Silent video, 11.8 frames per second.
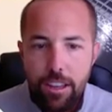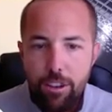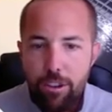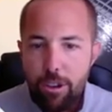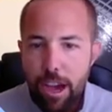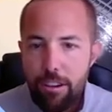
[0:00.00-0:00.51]

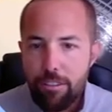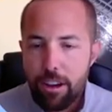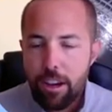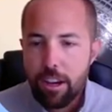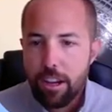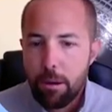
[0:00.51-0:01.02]
you do have
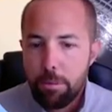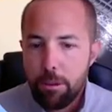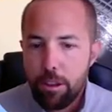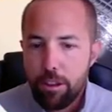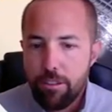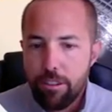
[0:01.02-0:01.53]
a, a
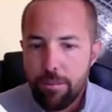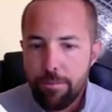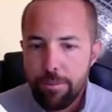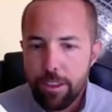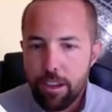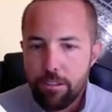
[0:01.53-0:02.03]
couple of
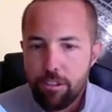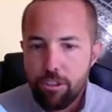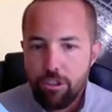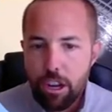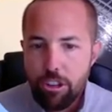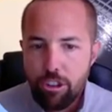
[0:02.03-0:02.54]
of
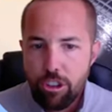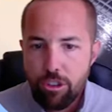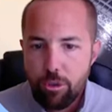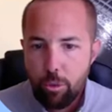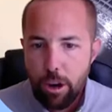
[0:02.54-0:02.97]
stretches